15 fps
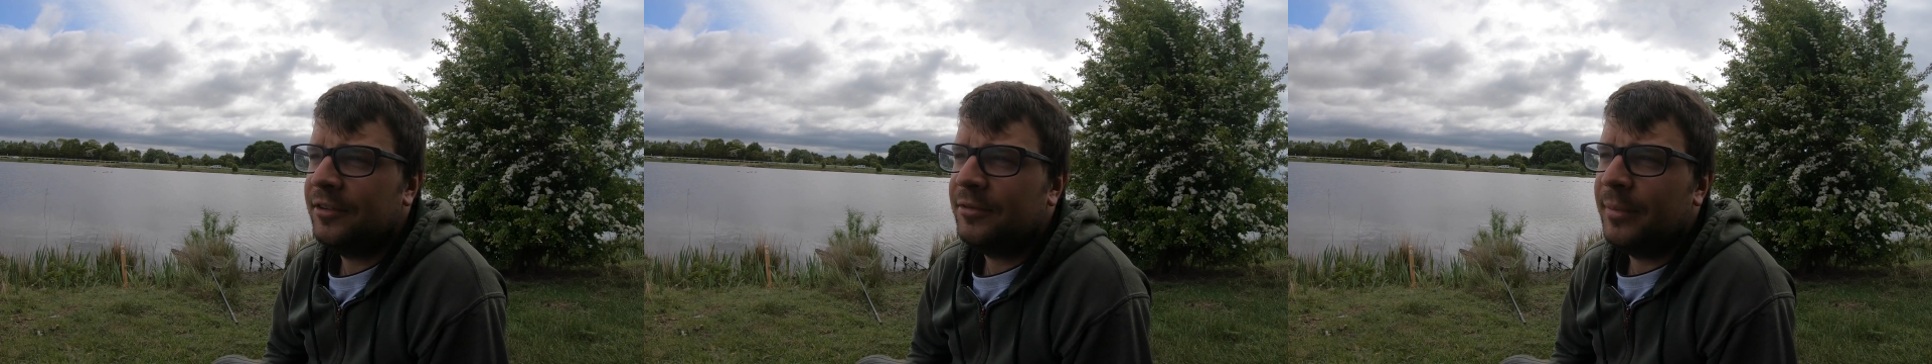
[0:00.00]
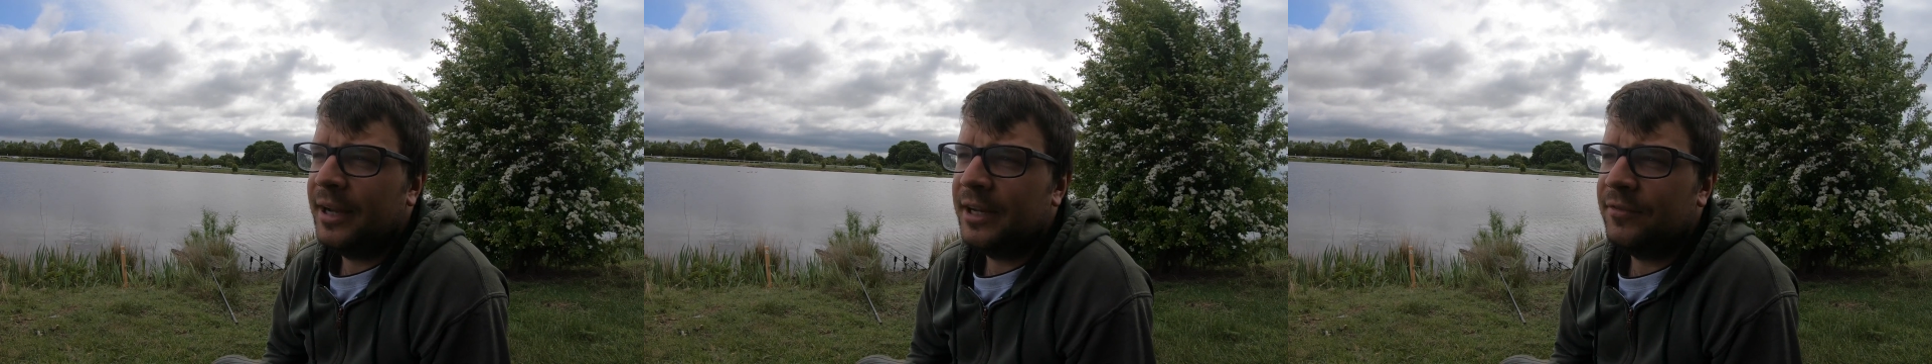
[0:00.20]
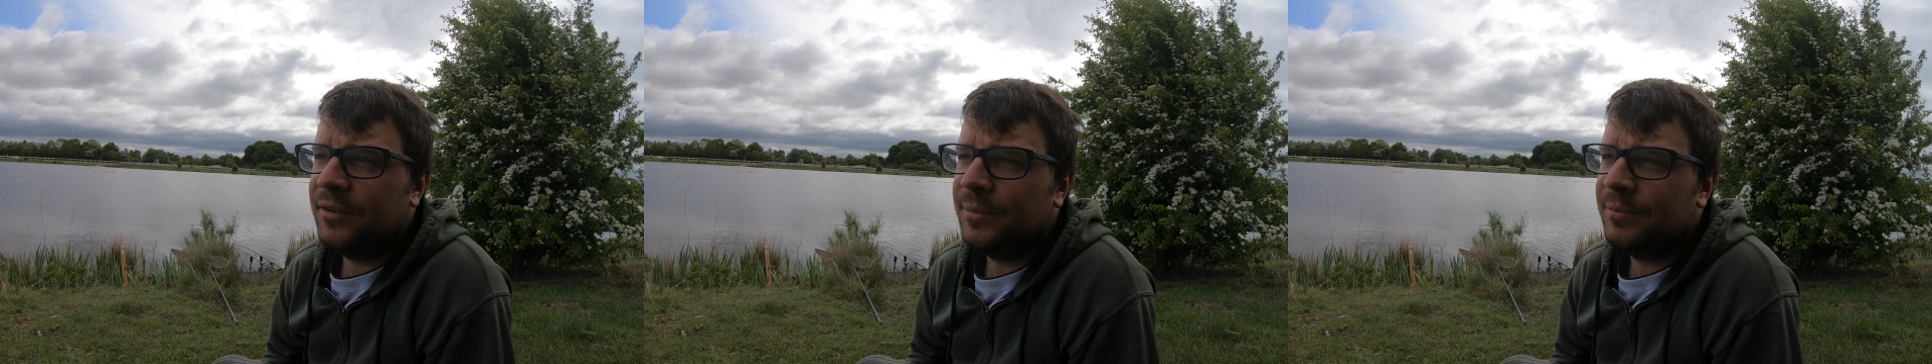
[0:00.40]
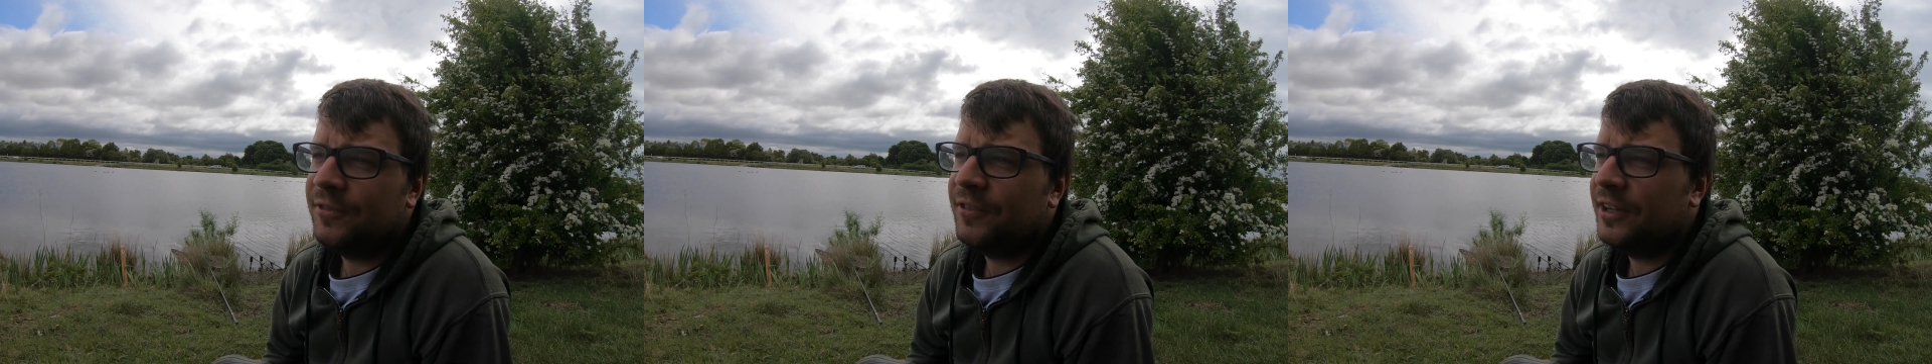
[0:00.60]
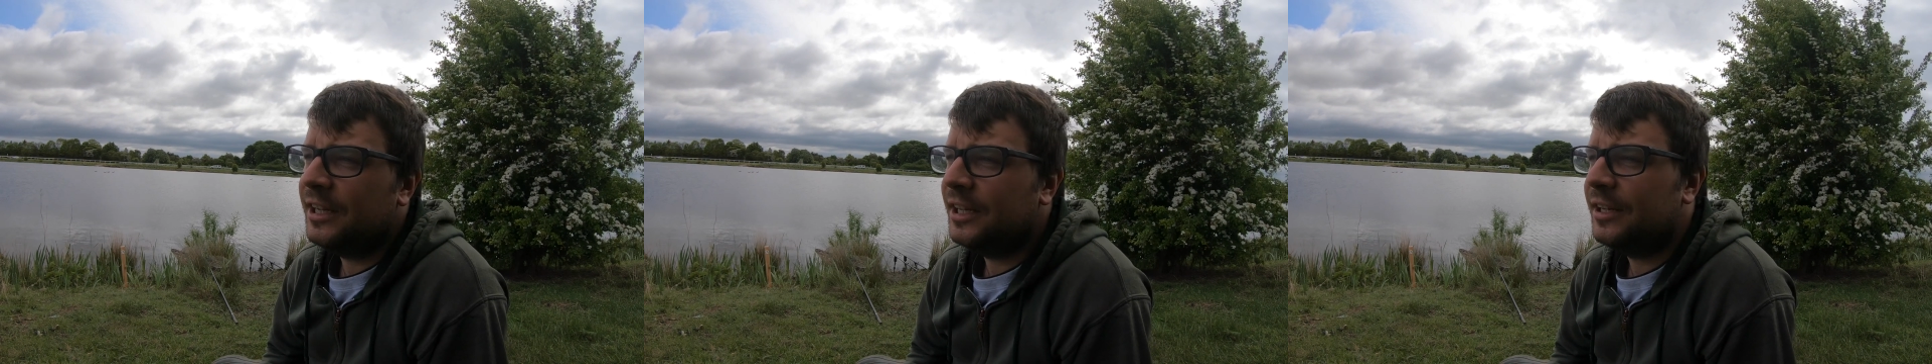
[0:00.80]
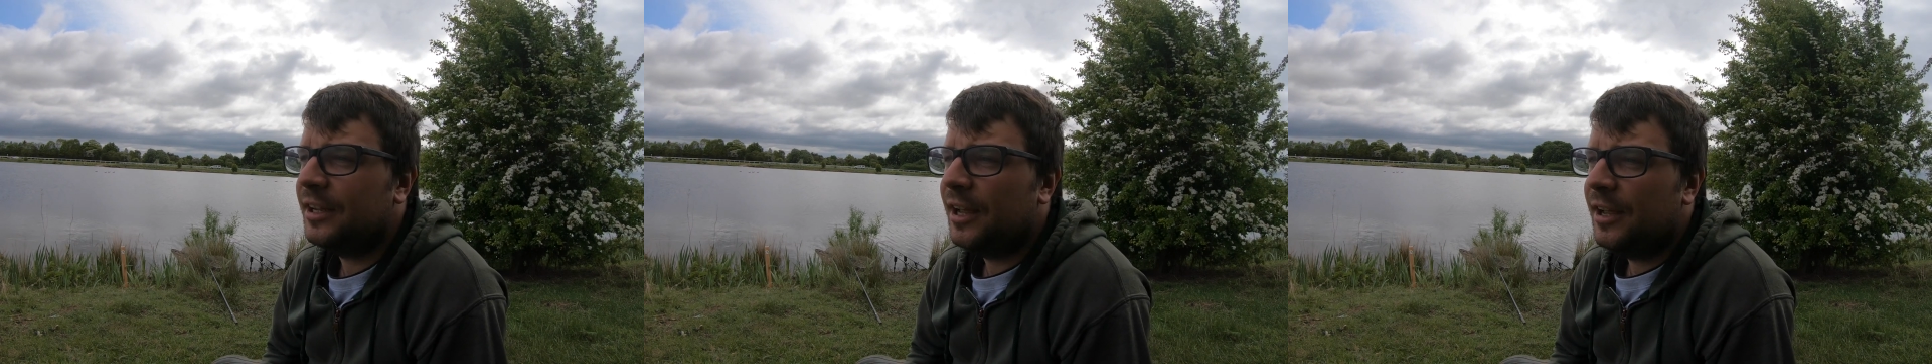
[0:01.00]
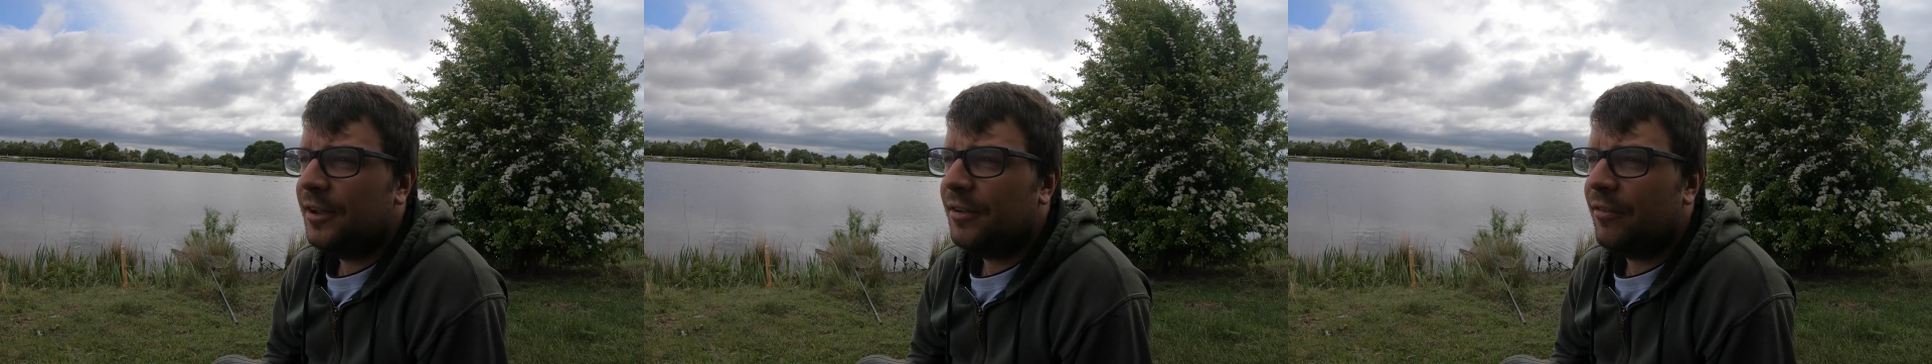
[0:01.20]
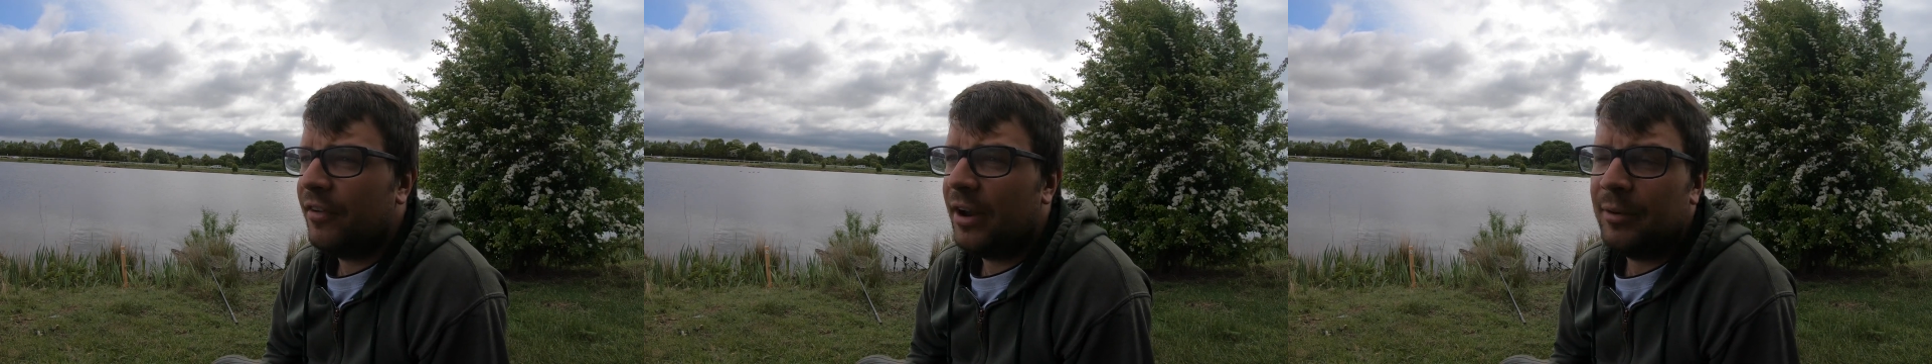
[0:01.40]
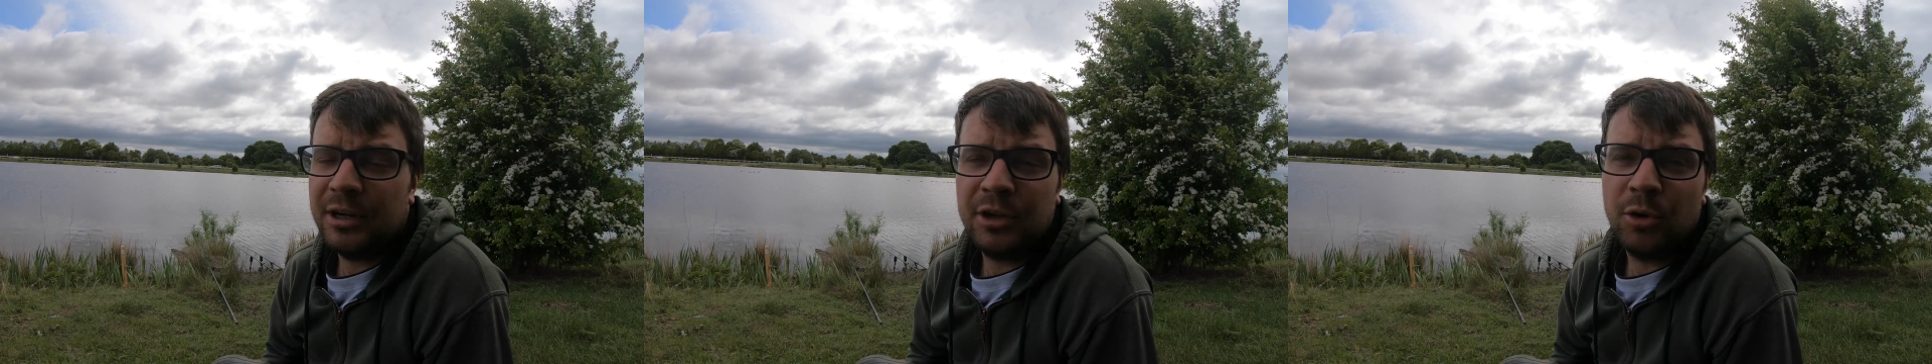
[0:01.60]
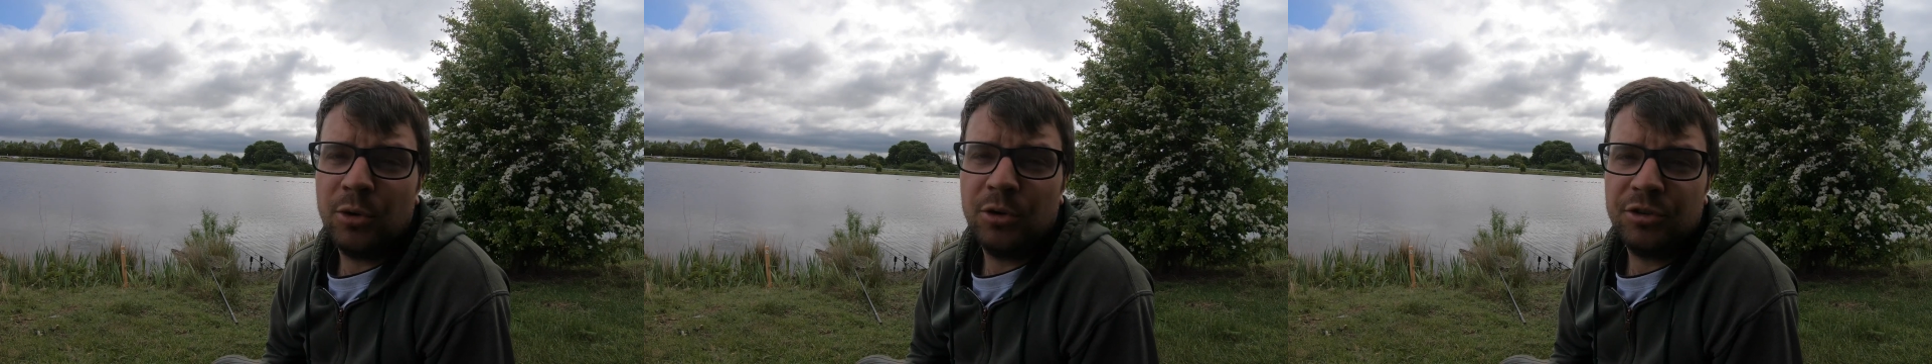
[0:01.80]
It's made them feed very
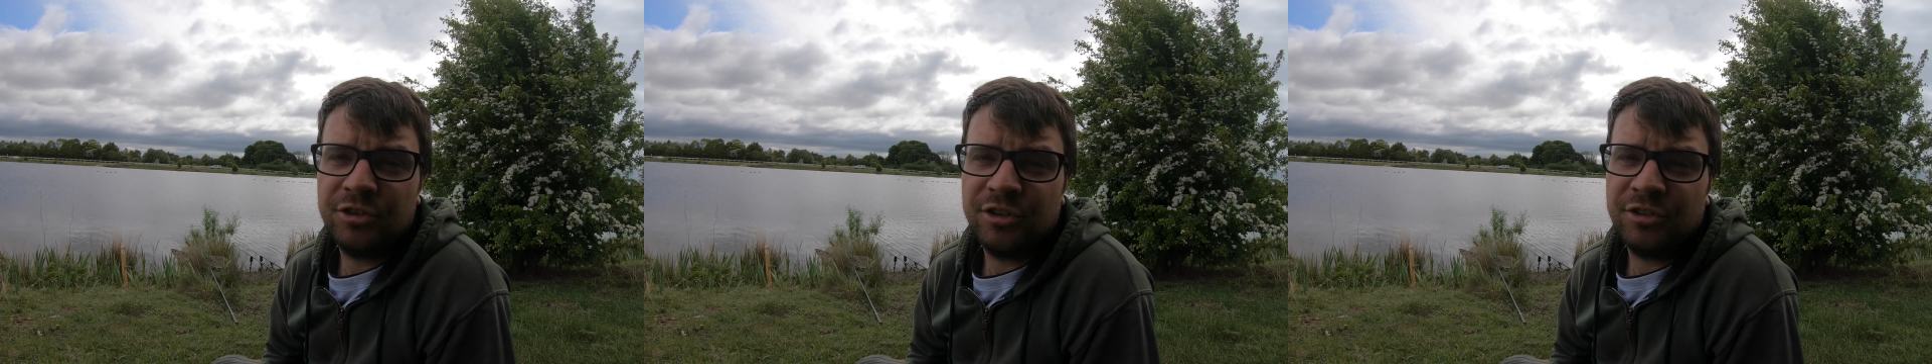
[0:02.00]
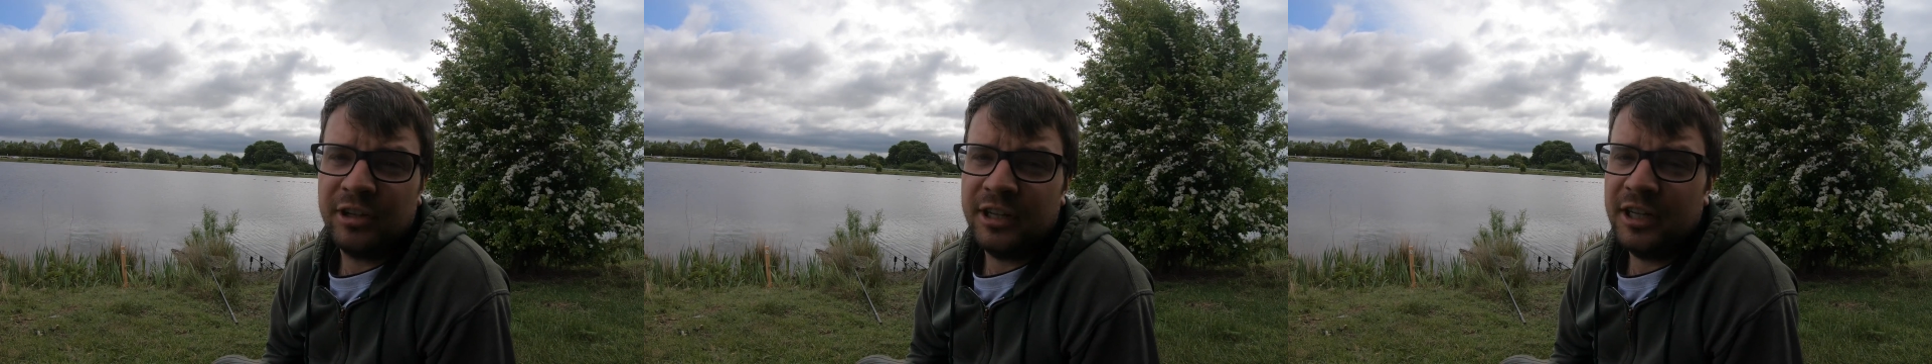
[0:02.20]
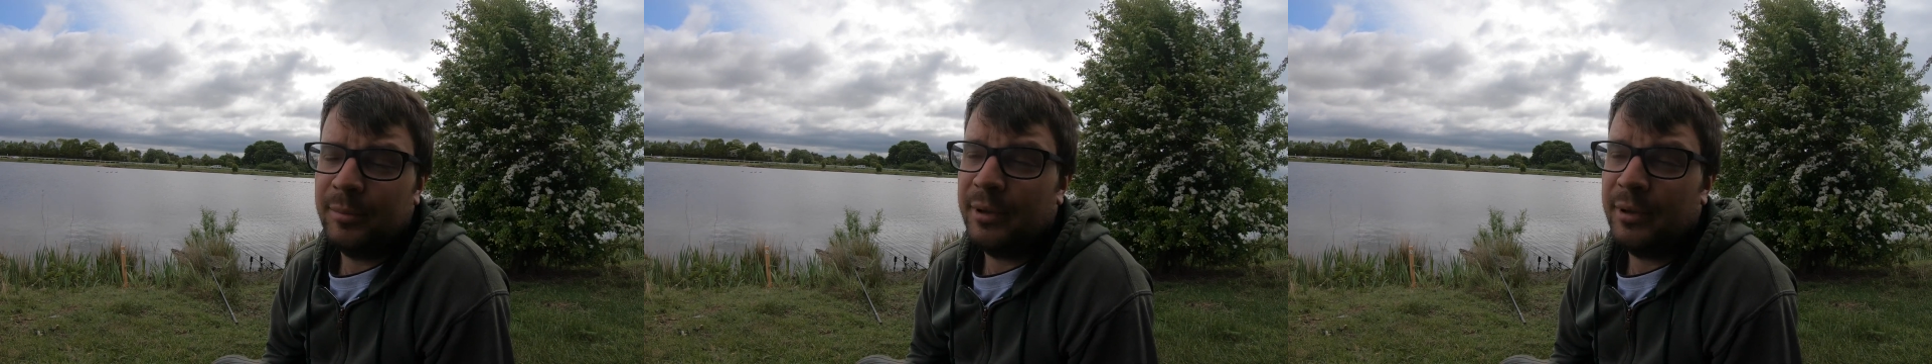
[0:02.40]
cautiously,